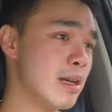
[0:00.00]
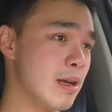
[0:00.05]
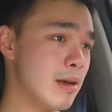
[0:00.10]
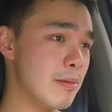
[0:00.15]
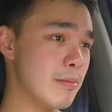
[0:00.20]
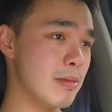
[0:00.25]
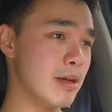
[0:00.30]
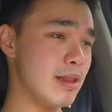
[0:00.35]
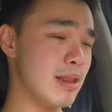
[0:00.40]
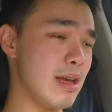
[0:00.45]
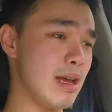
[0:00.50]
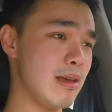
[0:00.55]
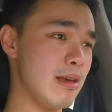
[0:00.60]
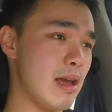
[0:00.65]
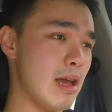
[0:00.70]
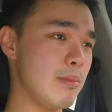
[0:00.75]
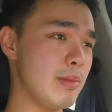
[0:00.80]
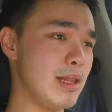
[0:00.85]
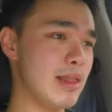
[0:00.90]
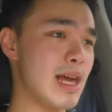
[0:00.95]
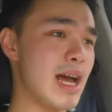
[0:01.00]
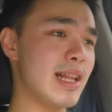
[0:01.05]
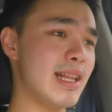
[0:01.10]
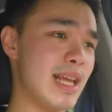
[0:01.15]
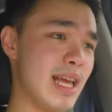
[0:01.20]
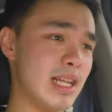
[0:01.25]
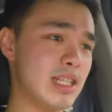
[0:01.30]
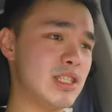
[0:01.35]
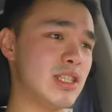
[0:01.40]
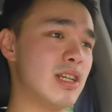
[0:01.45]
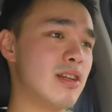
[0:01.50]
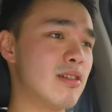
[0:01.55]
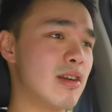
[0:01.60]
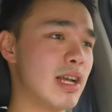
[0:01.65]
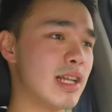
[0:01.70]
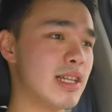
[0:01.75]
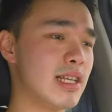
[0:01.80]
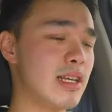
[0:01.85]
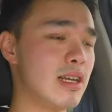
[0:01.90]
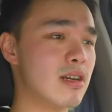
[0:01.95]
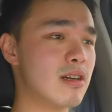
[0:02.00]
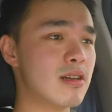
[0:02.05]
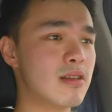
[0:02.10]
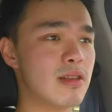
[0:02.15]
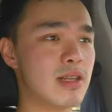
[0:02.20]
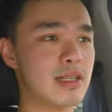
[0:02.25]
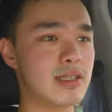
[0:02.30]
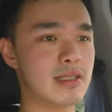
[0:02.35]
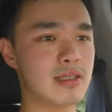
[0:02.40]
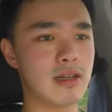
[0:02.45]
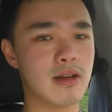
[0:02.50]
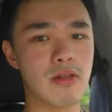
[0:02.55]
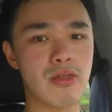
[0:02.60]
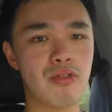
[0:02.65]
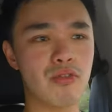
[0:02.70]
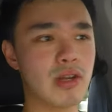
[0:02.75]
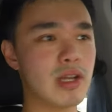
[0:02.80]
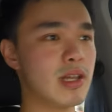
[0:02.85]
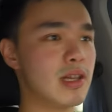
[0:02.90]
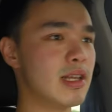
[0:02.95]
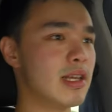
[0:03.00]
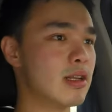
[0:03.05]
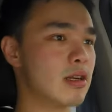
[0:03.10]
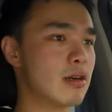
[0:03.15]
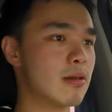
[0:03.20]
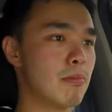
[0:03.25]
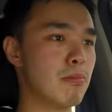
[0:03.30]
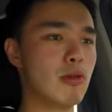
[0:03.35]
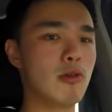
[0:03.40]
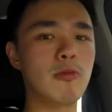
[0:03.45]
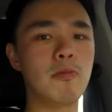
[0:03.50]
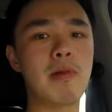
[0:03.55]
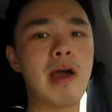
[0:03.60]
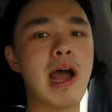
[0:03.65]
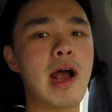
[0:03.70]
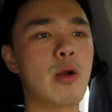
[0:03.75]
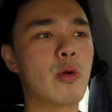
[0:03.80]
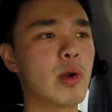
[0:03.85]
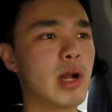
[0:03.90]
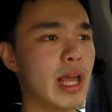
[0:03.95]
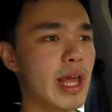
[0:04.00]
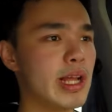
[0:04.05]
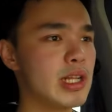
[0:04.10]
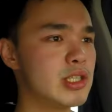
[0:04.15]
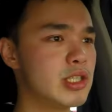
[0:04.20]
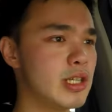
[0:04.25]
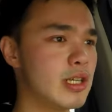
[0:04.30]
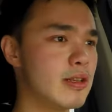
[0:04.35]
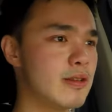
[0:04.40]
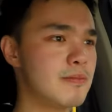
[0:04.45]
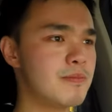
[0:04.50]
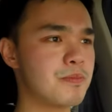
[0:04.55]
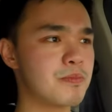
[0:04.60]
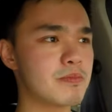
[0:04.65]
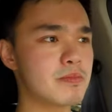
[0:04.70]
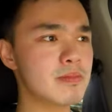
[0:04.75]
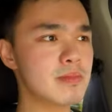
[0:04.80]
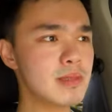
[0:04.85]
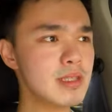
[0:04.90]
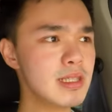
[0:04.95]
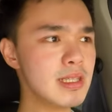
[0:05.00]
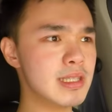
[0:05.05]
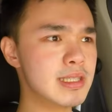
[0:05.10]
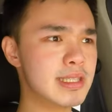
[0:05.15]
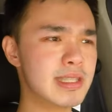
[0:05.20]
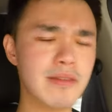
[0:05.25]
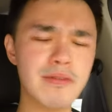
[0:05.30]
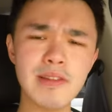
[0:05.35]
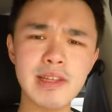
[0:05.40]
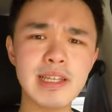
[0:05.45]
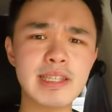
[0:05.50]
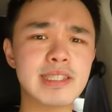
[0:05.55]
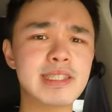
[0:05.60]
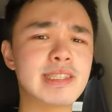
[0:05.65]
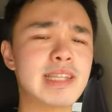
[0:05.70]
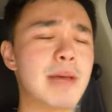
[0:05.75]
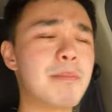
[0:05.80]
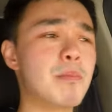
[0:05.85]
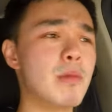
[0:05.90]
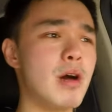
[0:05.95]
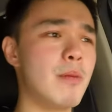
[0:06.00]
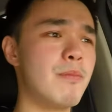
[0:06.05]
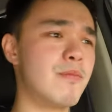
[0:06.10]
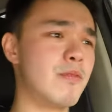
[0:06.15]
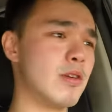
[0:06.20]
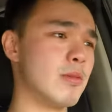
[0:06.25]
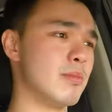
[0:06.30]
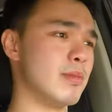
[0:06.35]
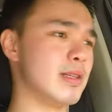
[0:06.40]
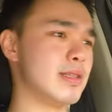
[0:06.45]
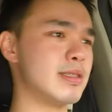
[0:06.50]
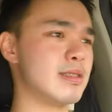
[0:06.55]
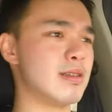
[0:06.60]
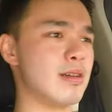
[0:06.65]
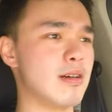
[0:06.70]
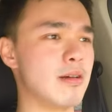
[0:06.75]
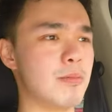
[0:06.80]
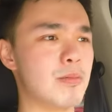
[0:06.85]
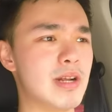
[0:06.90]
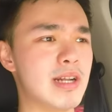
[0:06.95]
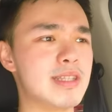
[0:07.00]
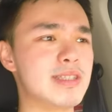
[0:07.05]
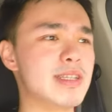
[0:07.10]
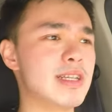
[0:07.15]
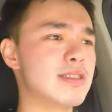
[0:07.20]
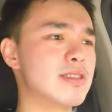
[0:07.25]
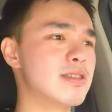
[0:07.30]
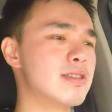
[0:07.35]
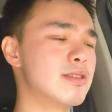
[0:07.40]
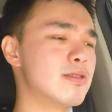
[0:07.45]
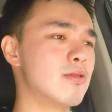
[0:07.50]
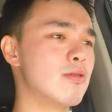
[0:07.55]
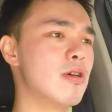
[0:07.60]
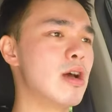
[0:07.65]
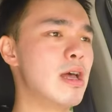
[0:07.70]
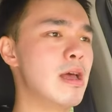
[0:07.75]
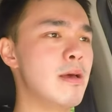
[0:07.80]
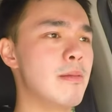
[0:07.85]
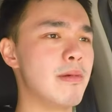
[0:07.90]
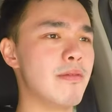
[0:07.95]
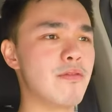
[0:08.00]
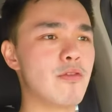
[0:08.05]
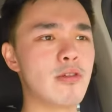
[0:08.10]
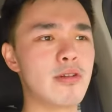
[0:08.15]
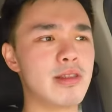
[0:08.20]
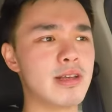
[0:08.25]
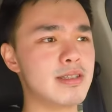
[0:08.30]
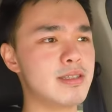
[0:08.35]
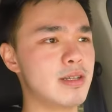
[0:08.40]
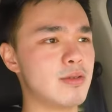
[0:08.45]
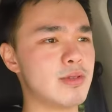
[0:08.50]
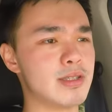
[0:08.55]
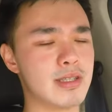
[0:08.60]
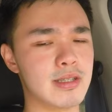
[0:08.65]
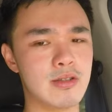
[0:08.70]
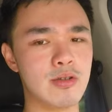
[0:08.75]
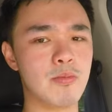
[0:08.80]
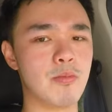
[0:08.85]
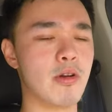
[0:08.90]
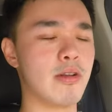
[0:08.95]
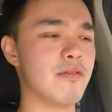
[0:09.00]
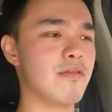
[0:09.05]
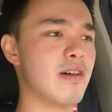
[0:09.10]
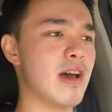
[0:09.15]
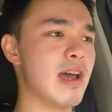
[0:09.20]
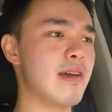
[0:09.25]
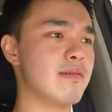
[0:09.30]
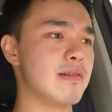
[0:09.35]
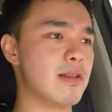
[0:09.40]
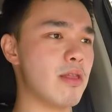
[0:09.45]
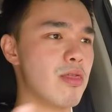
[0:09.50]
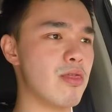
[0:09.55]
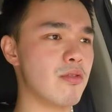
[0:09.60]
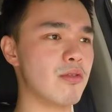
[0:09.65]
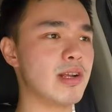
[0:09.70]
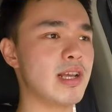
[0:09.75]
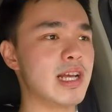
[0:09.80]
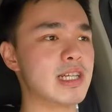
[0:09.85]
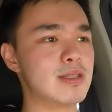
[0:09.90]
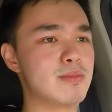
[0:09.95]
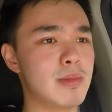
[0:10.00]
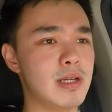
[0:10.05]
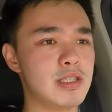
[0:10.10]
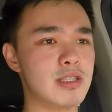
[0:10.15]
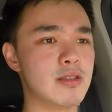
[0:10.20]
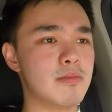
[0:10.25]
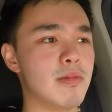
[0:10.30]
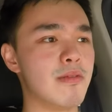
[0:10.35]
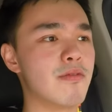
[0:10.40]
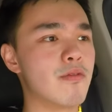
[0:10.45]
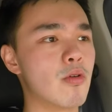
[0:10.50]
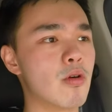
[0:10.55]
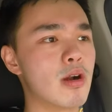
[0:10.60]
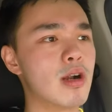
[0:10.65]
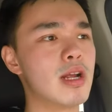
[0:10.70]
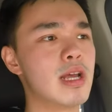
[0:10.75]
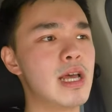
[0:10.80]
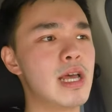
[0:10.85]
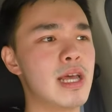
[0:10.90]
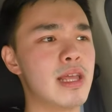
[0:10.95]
But I mean that engine right here, this 3-liter Blue Power engine, it's definitely a step up from its predecessor. So before this, there was a 2.5 and the 3, as mentioned before.